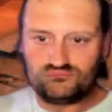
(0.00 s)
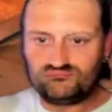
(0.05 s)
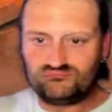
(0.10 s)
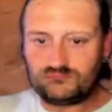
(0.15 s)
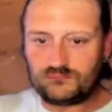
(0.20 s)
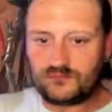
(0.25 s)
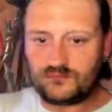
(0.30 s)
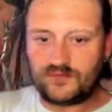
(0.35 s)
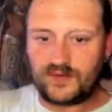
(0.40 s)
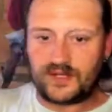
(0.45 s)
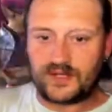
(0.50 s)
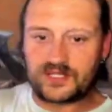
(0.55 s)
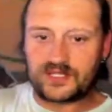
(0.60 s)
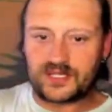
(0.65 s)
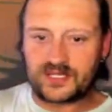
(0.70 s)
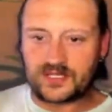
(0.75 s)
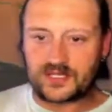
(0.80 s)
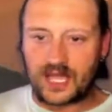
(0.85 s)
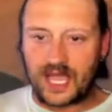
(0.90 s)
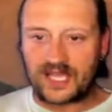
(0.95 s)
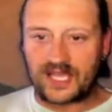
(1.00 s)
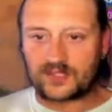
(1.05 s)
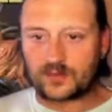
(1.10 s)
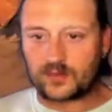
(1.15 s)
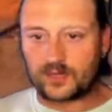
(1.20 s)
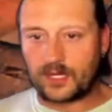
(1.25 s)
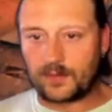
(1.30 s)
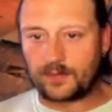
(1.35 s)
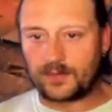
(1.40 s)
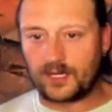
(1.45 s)
Finish this last
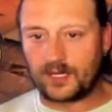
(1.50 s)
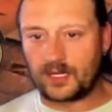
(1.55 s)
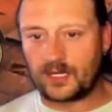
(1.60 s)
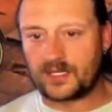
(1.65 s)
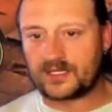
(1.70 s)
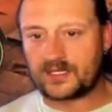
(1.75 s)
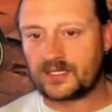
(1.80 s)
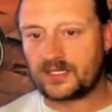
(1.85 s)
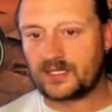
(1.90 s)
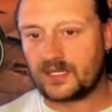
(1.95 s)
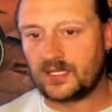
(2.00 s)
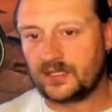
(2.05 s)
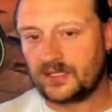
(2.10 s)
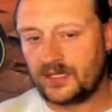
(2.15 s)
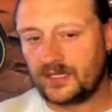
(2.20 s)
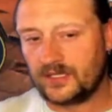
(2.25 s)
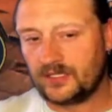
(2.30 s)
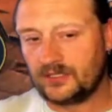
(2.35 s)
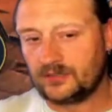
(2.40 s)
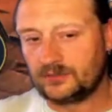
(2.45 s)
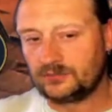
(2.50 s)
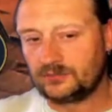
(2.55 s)
one up here and it's a done deal.